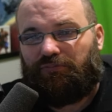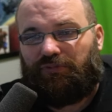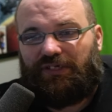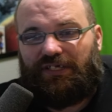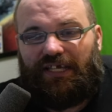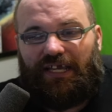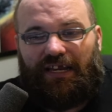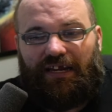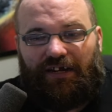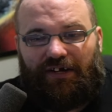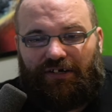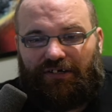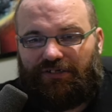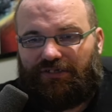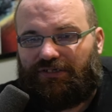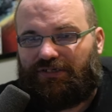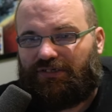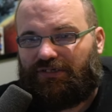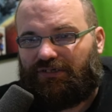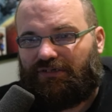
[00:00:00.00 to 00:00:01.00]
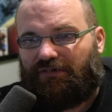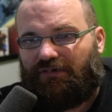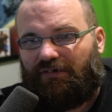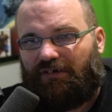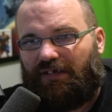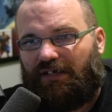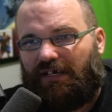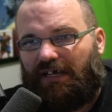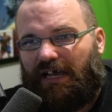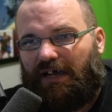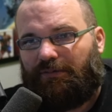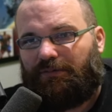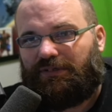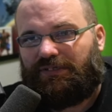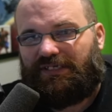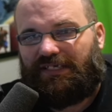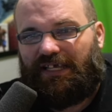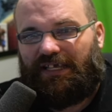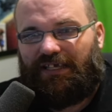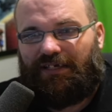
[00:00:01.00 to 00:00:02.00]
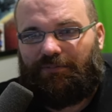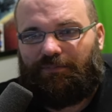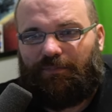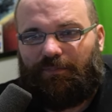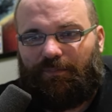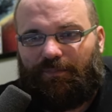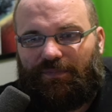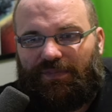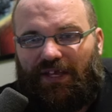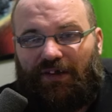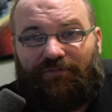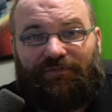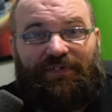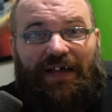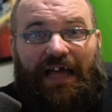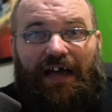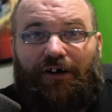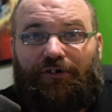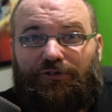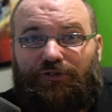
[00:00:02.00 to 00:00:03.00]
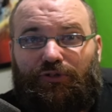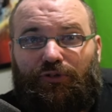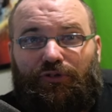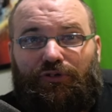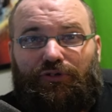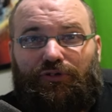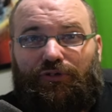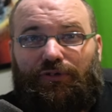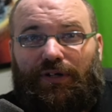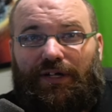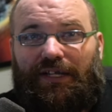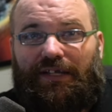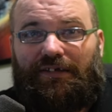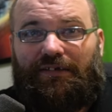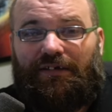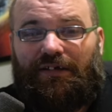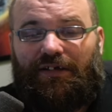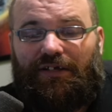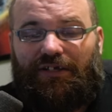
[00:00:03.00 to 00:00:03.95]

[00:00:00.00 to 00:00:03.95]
Gears, I would say Avowed to a degree.